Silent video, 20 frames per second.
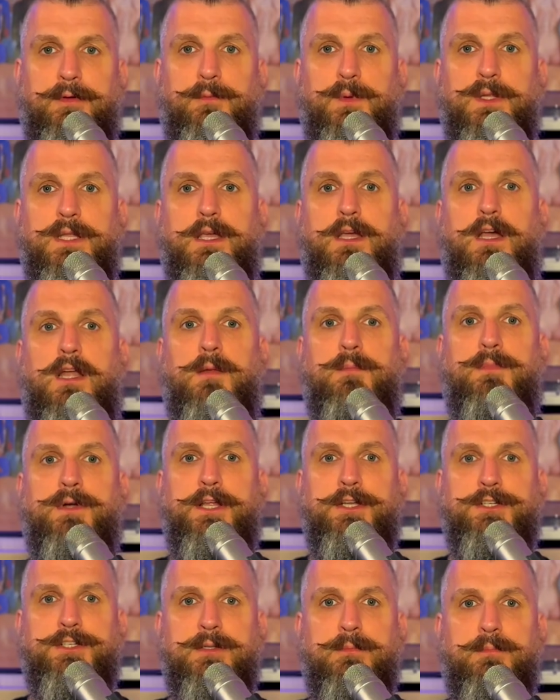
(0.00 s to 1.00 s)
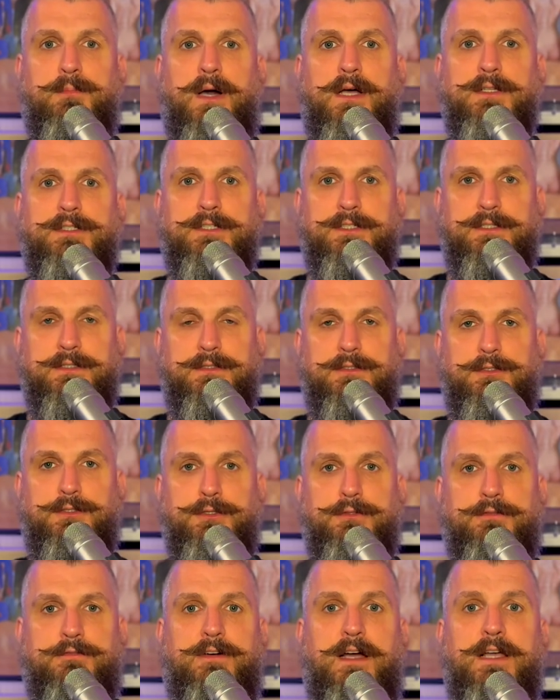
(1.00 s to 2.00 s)
with a calibration pattern
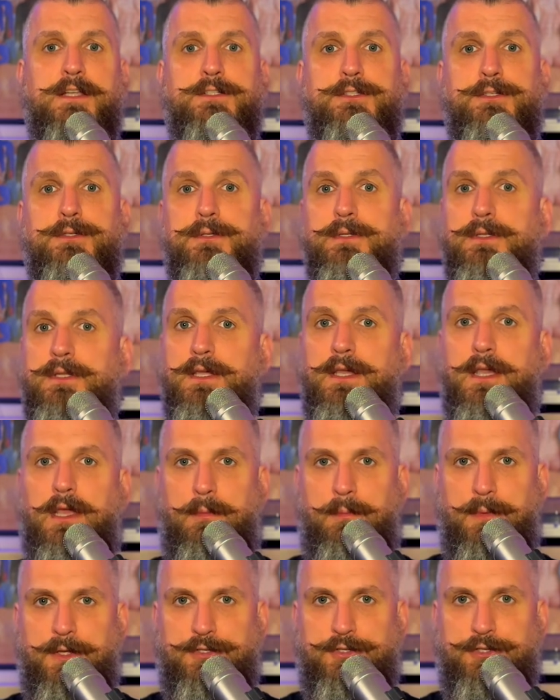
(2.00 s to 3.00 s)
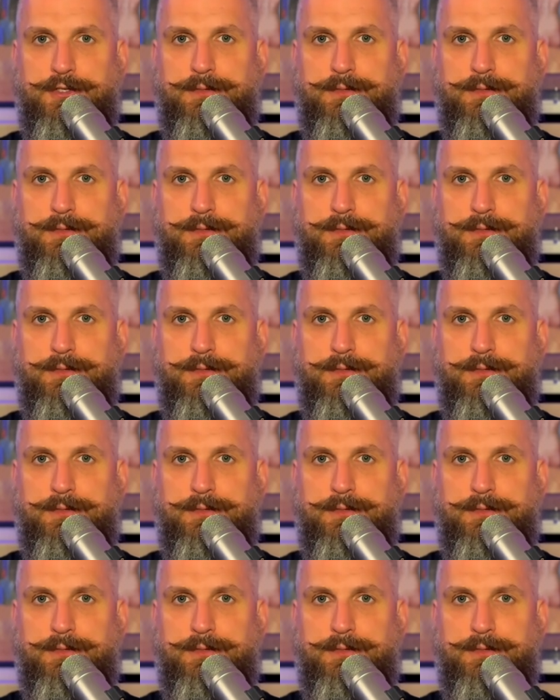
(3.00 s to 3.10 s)
to fine-tune the image.